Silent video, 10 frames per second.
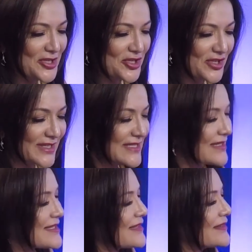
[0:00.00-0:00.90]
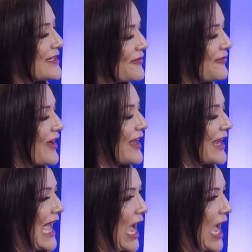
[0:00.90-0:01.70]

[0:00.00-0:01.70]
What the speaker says: just solidifying